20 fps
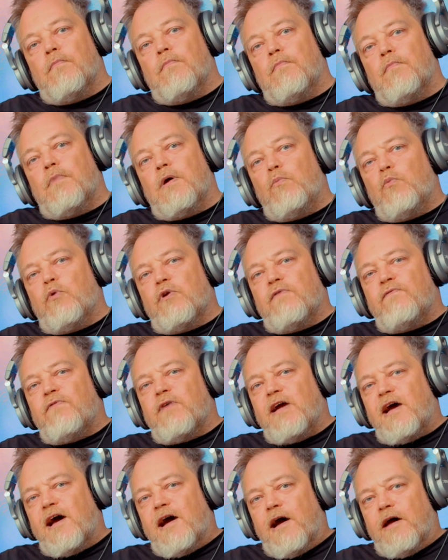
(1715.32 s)
And what if I
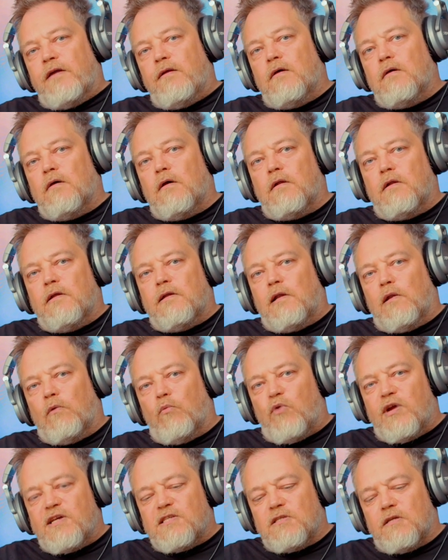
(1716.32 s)
add a little
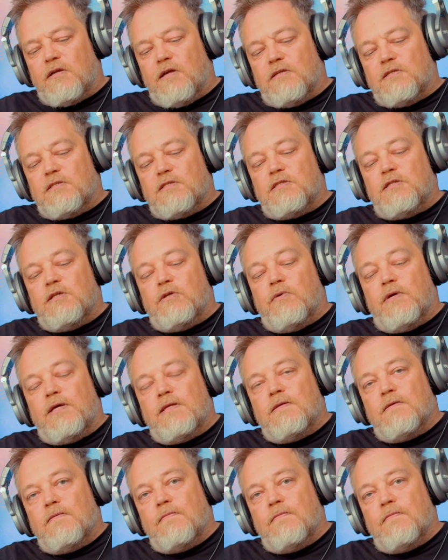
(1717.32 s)
resonance to it?